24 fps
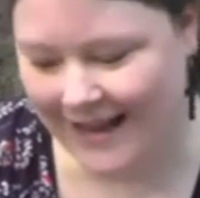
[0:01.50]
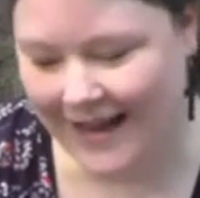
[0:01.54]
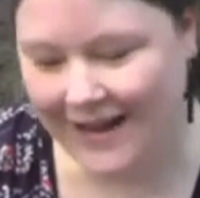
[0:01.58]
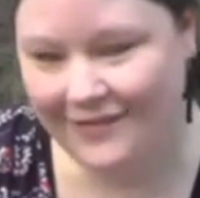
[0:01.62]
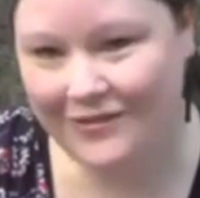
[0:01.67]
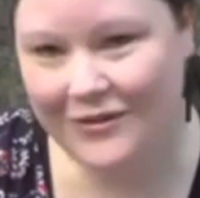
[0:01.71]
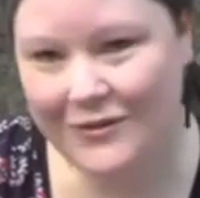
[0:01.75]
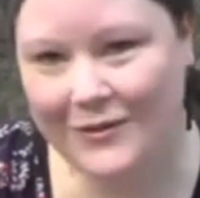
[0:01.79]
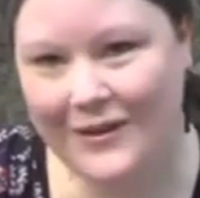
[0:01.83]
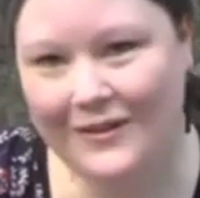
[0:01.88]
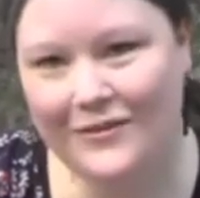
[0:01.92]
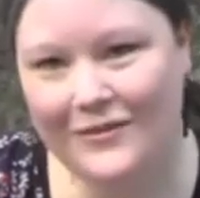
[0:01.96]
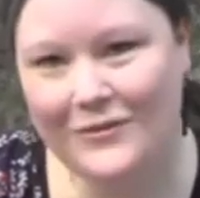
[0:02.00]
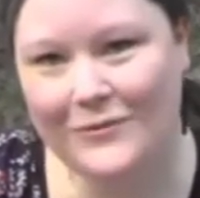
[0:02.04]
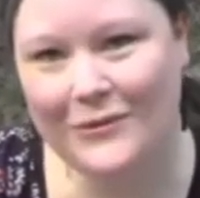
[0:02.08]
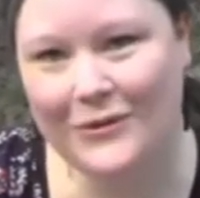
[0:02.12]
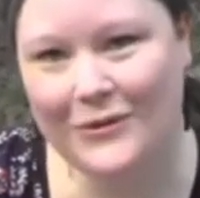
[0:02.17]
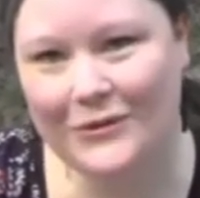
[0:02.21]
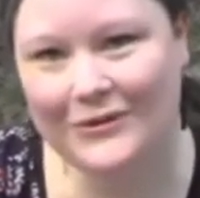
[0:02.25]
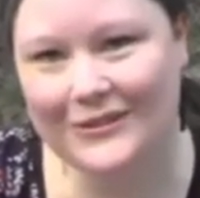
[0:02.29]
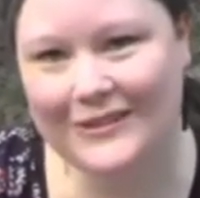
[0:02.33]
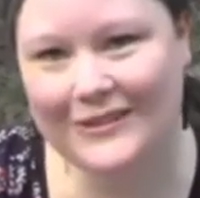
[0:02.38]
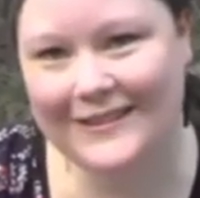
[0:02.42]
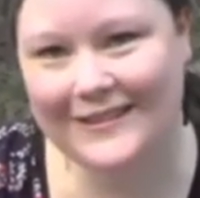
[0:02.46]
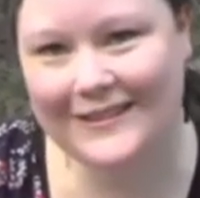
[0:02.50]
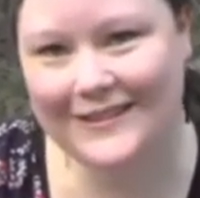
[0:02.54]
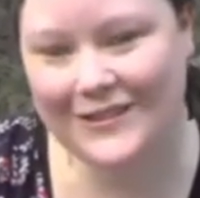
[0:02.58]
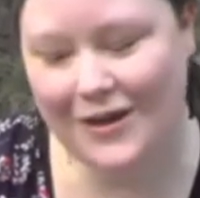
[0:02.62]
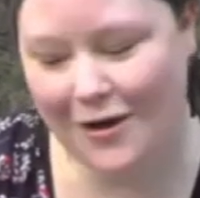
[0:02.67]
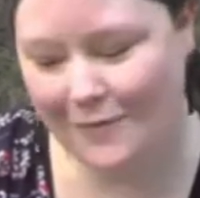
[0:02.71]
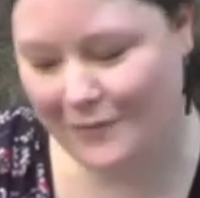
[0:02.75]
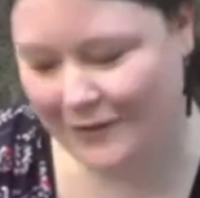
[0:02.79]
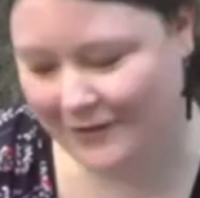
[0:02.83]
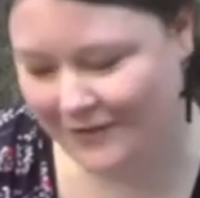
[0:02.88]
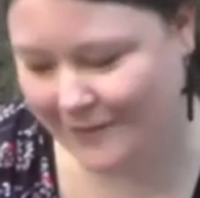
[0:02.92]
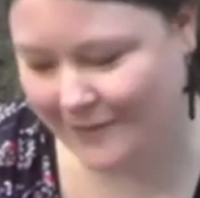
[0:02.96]
Have you ever walked to the
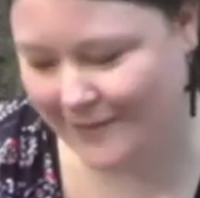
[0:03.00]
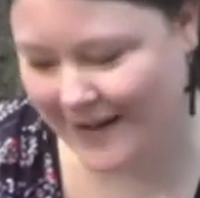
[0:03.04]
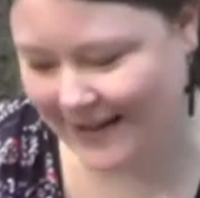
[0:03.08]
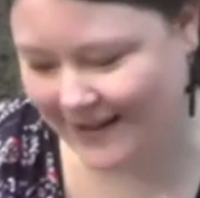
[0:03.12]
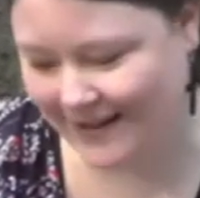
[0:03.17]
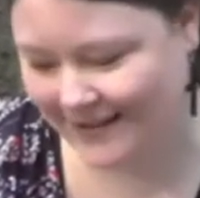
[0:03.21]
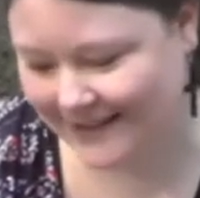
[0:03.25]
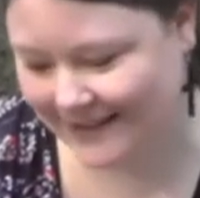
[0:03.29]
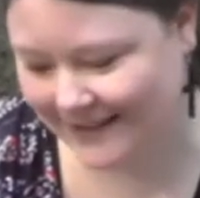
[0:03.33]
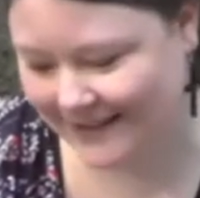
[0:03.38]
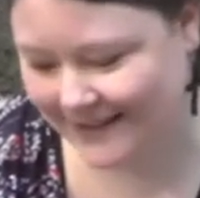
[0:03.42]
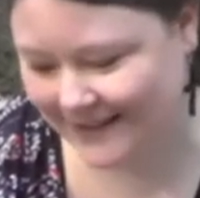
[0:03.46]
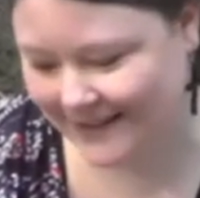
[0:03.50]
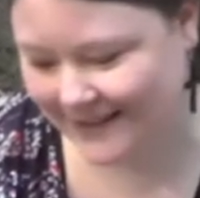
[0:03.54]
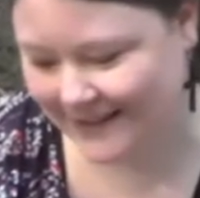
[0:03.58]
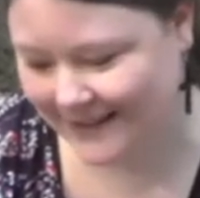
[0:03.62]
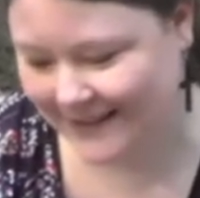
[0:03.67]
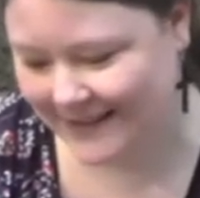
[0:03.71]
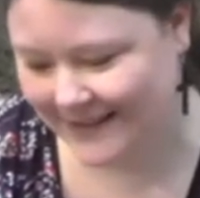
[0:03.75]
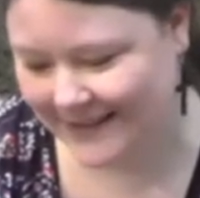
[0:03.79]
top of a mountain,